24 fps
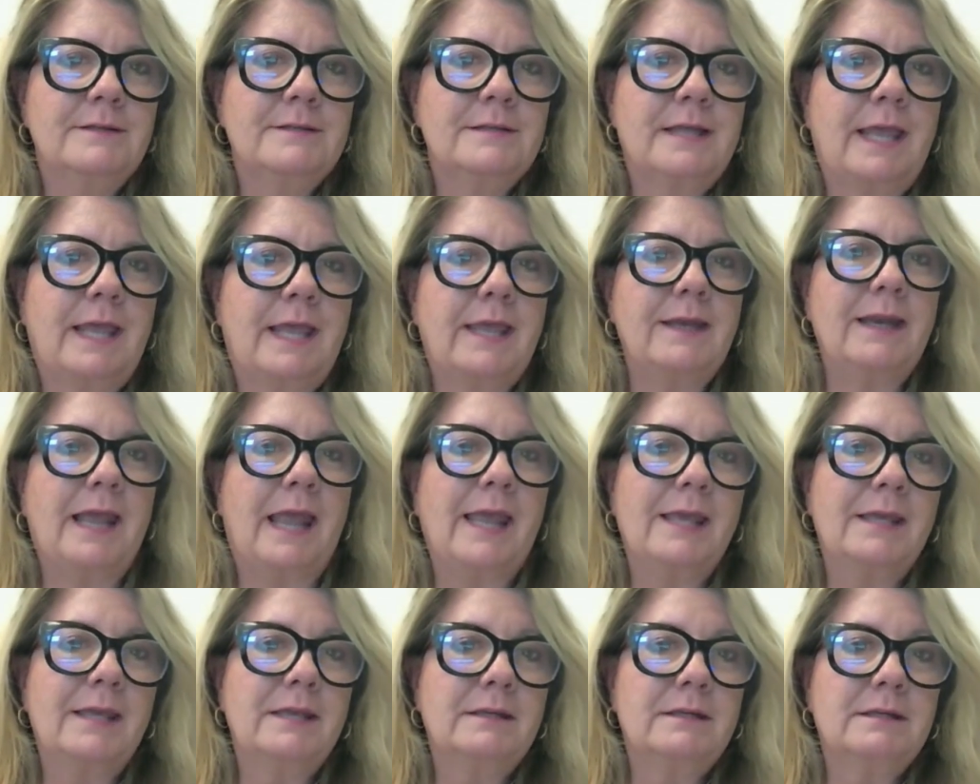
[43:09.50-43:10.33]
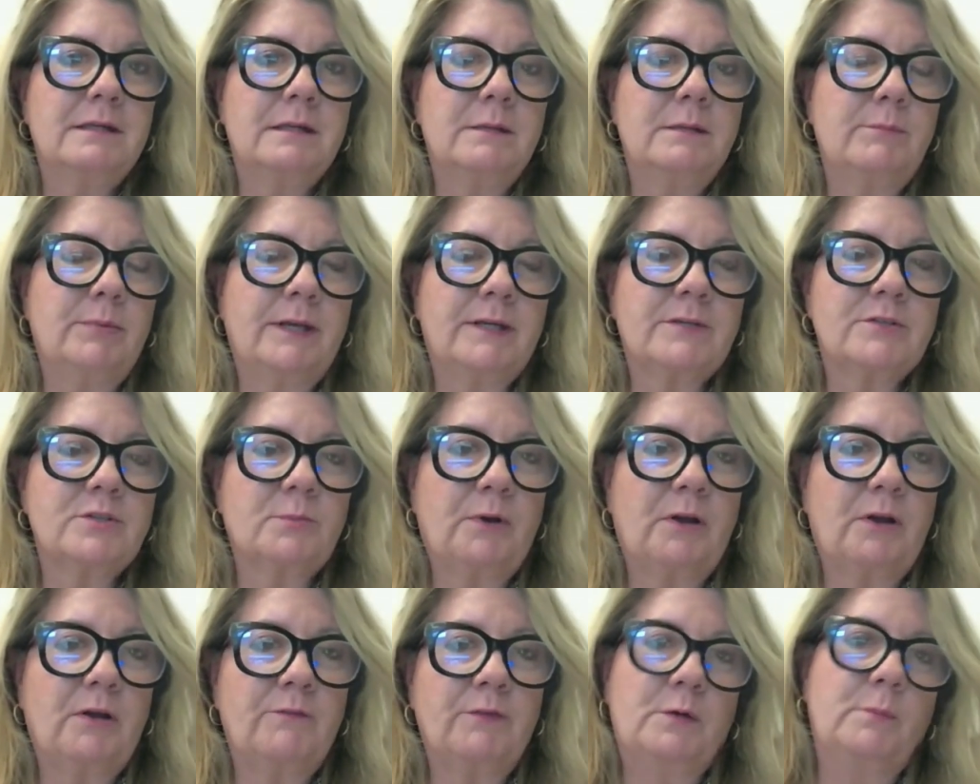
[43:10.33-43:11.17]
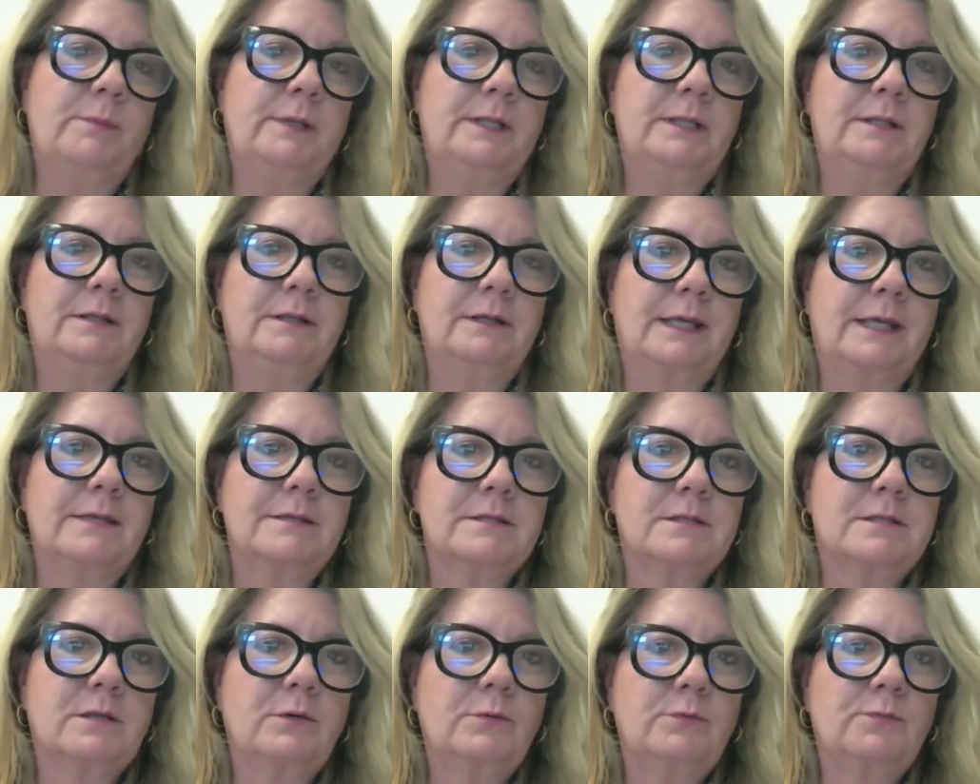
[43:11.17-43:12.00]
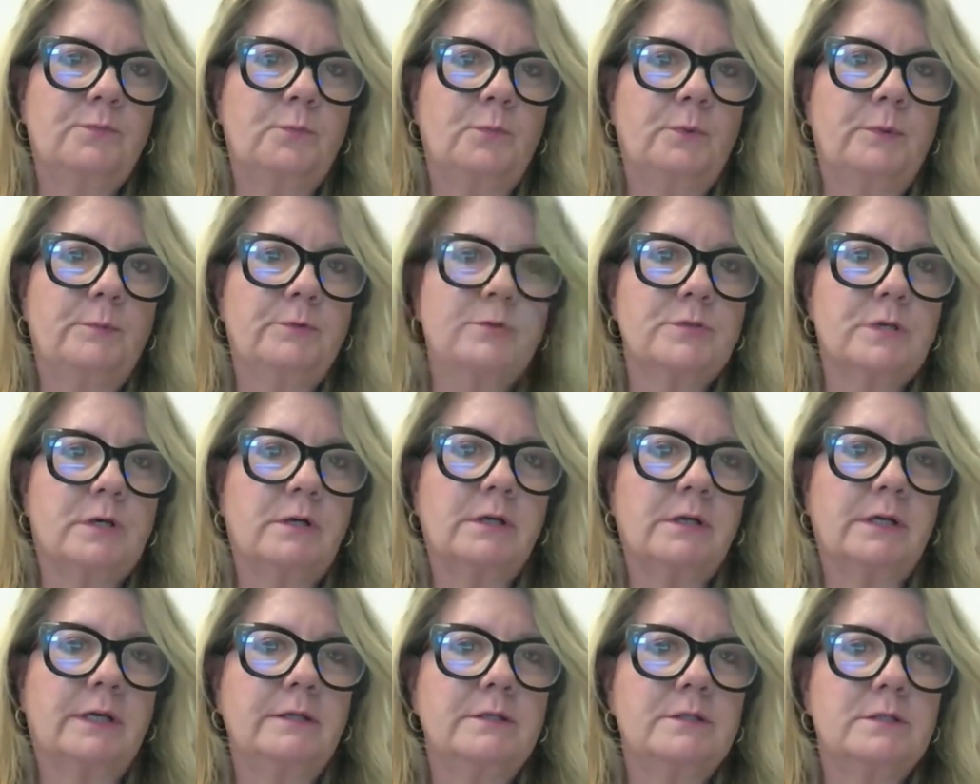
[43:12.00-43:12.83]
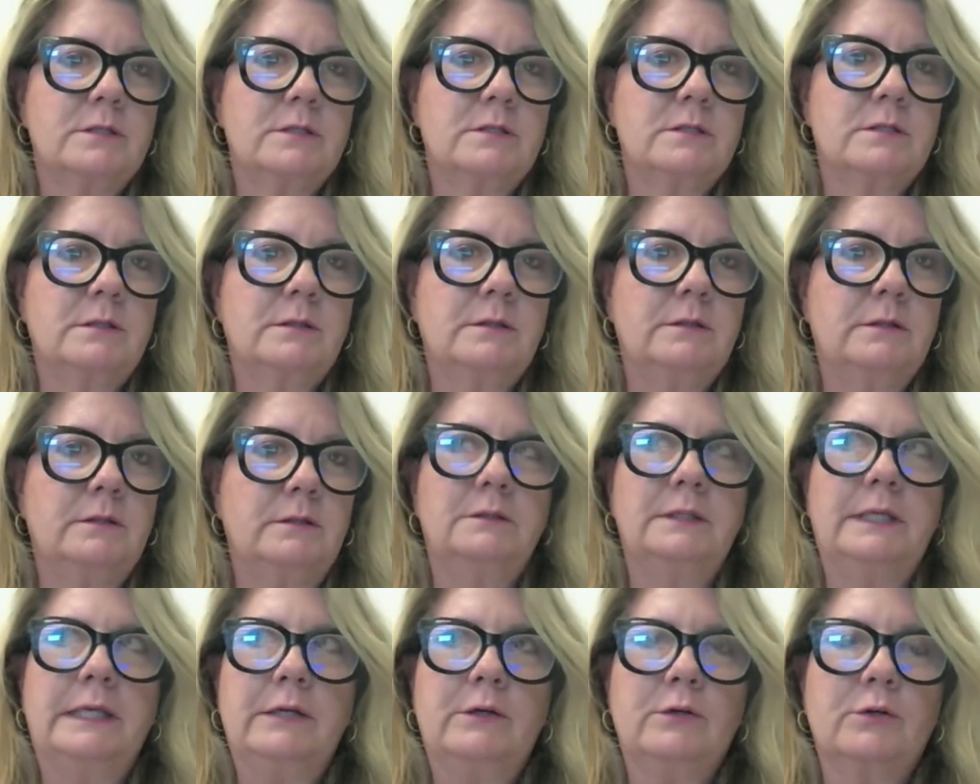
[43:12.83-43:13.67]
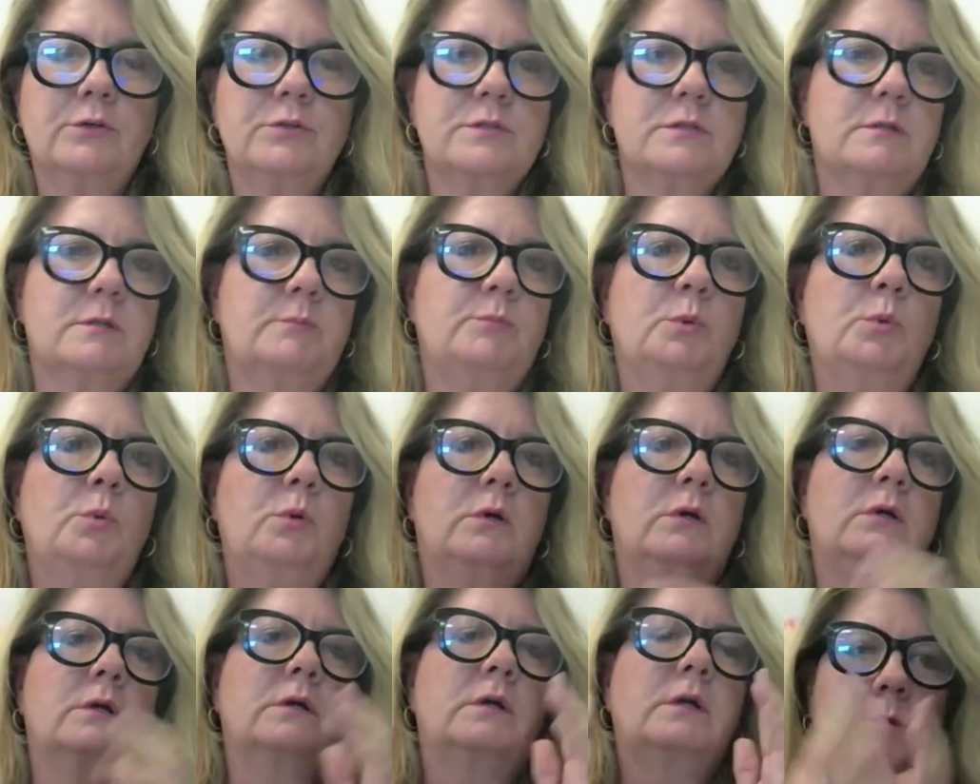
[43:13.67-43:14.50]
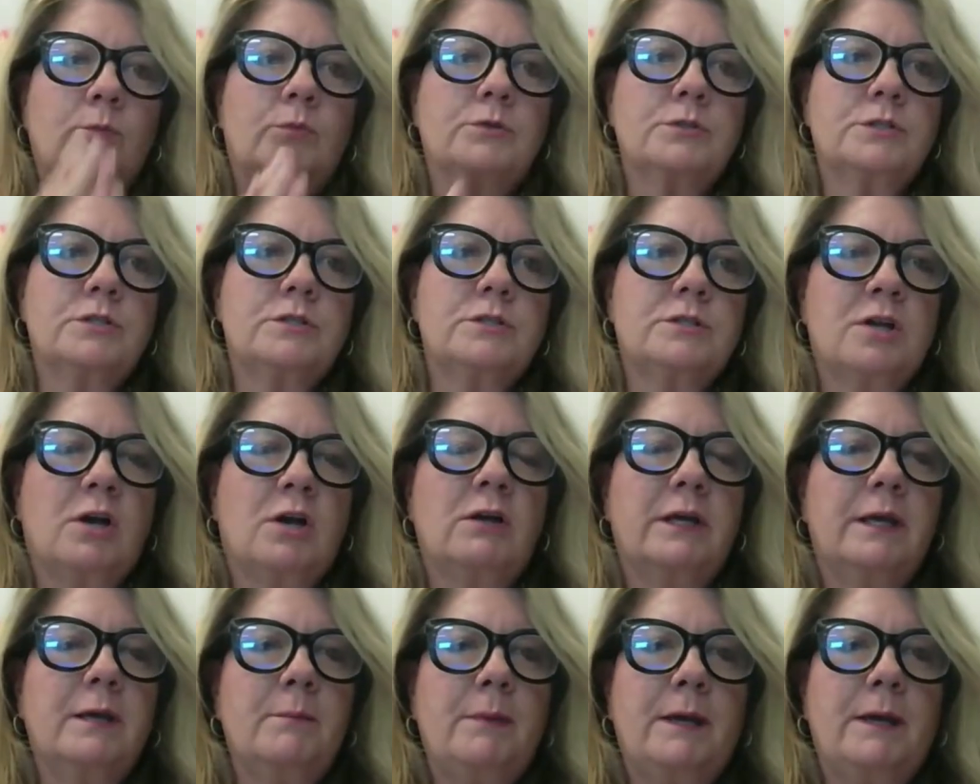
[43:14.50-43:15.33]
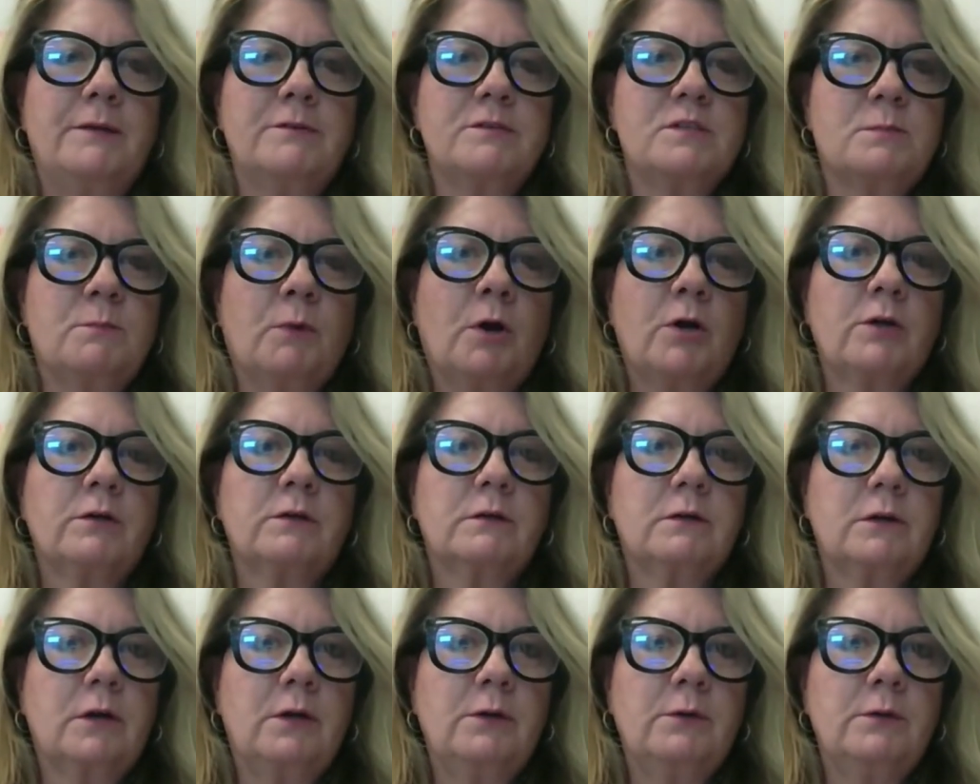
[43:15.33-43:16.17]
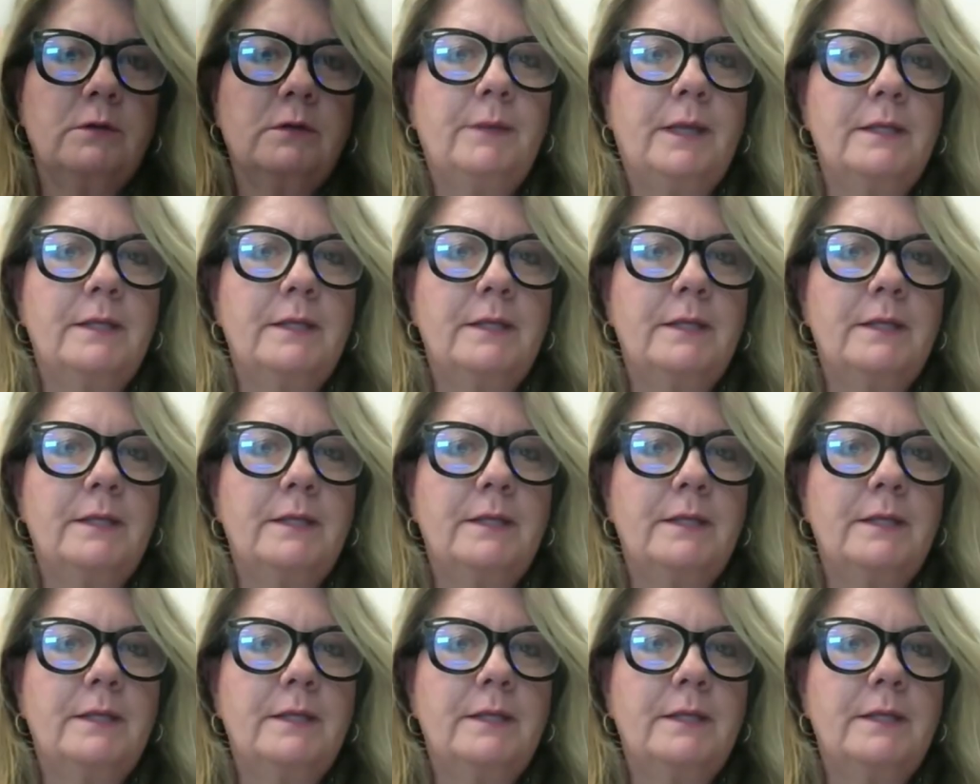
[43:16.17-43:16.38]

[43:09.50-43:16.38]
And it impacts your profitability. So when we're talking to the leaders, the board, we're just talking about smart growth.